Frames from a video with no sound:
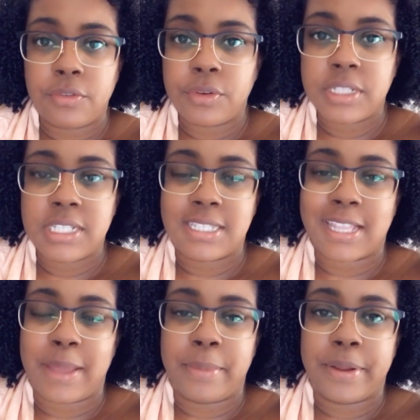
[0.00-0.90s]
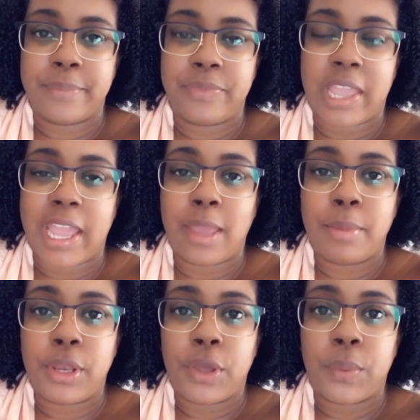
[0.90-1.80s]
Full disclaimer, I am
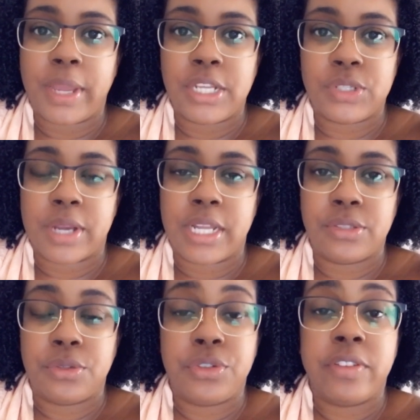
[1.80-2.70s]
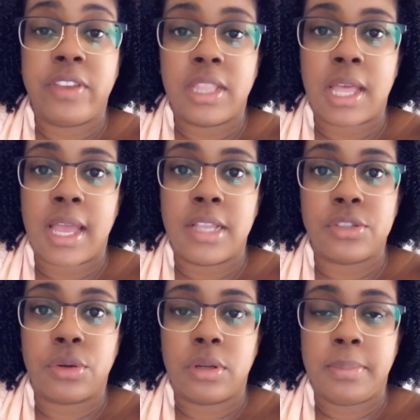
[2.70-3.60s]
in no way trying to trivialize
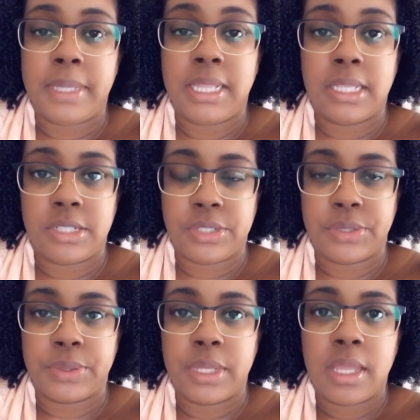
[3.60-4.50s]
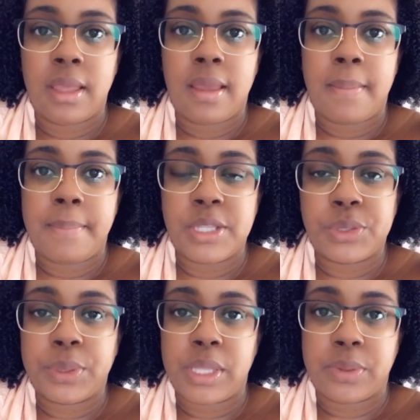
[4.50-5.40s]
or belittle
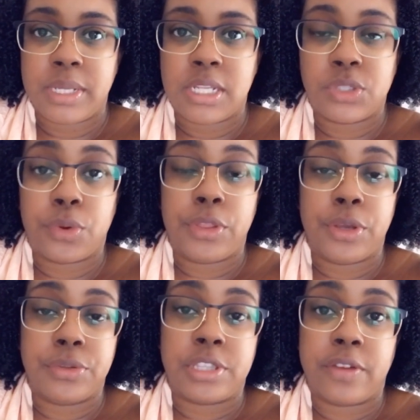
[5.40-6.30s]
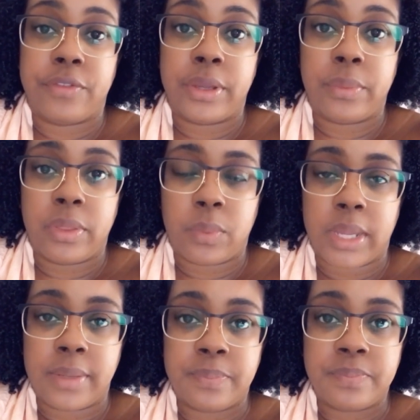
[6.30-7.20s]
mental illness or those suffering with
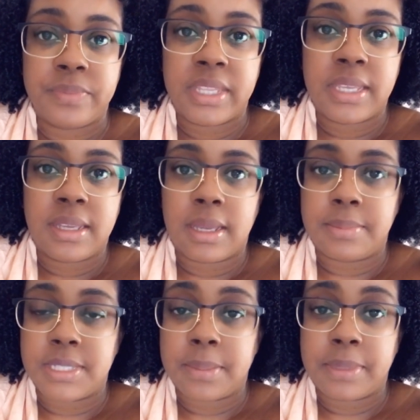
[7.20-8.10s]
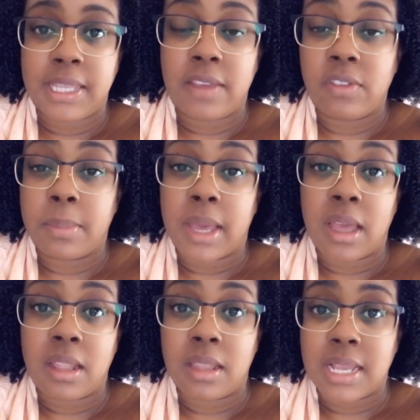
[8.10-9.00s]
one. I'm simply giving my
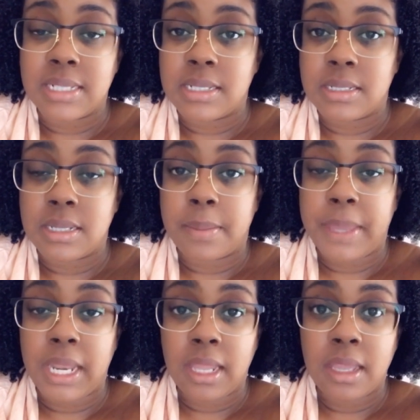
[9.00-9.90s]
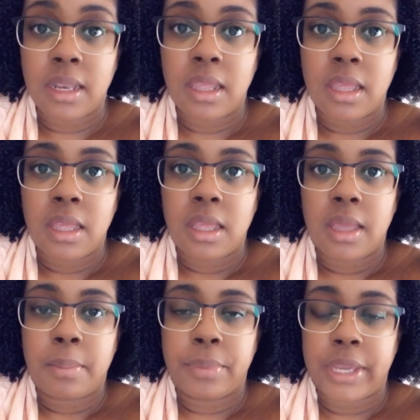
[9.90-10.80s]
unlicensed opinion,
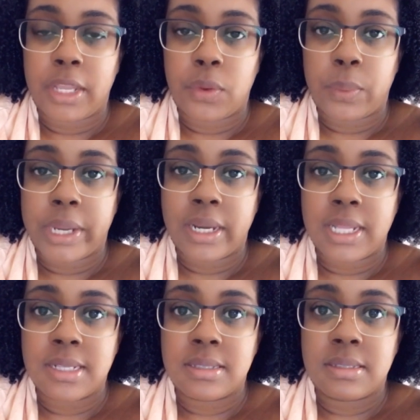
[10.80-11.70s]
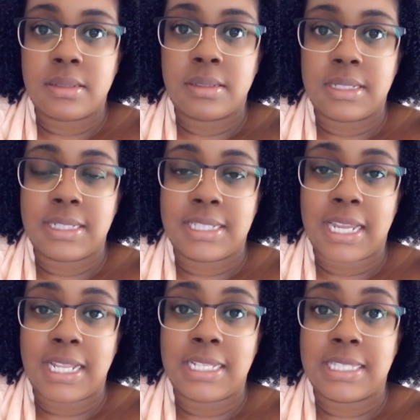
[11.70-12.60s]
bringing awareness, and
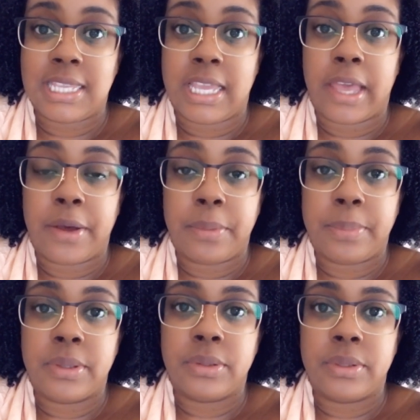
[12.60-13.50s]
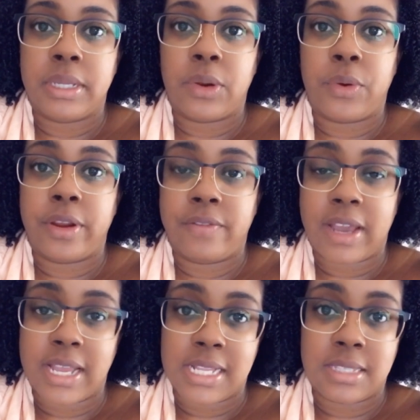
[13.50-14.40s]
stating seek help or
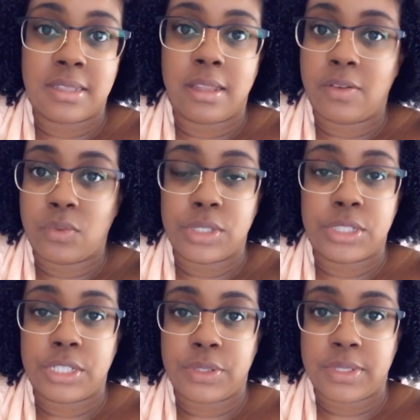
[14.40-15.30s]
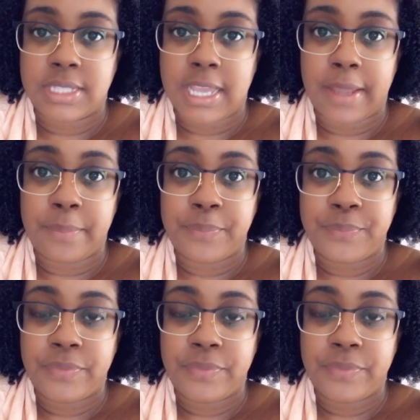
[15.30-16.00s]
advise loved ones to do the same.